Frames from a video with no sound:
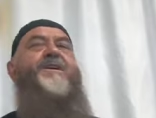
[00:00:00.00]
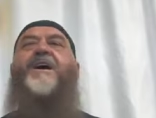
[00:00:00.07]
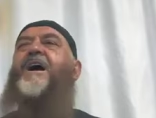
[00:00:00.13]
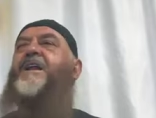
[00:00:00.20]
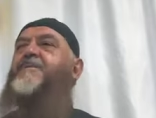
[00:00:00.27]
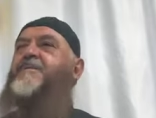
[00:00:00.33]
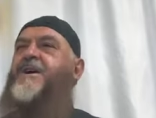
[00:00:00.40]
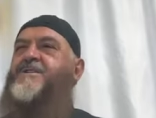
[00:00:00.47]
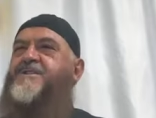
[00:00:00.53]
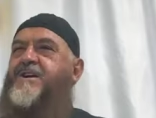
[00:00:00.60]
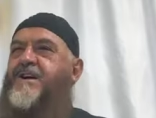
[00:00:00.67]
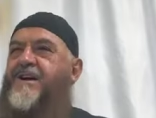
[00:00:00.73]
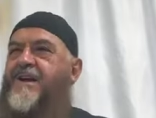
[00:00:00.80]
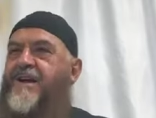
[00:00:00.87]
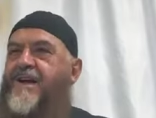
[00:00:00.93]
Yani
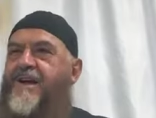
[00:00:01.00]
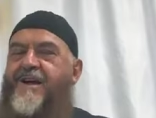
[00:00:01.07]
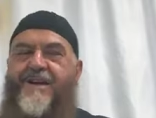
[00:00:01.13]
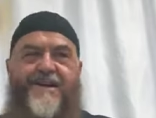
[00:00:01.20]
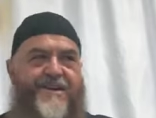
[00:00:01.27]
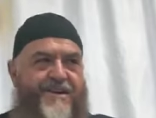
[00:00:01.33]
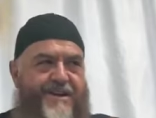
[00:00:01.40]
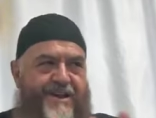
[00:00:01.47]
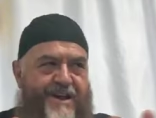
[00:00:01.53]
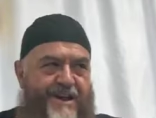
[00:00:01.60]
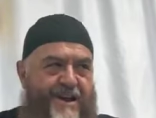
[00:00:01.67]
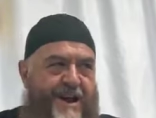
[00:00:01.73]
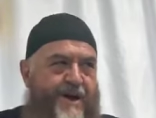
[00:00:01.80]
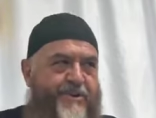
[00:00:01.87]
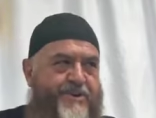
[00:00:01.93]
basically,
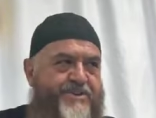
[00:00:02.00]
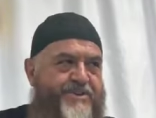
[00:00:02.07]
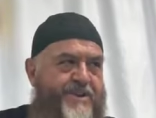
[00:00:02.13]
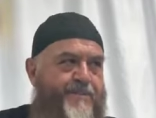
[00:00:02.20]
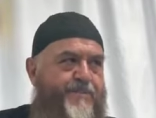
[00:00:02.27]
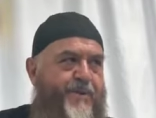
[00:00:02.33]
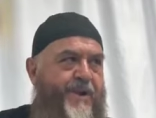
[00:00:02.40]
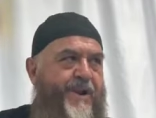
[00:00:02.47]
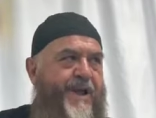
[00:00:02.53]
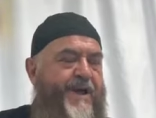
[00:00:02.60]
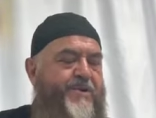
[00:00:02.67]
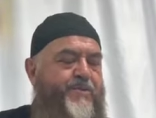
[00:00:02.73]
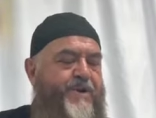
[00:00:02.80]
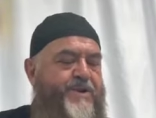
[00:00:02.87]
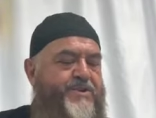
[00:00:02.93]
in our simple
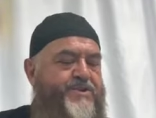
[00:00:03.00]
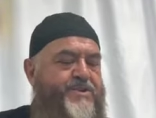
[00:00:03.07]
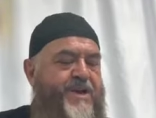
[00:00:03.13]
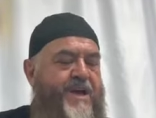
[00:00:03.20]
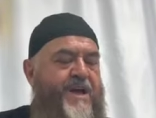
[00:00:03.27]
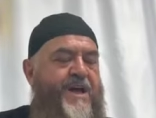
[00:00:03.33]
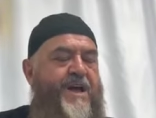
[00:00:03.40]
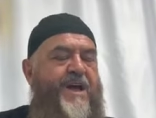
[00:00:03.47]
language,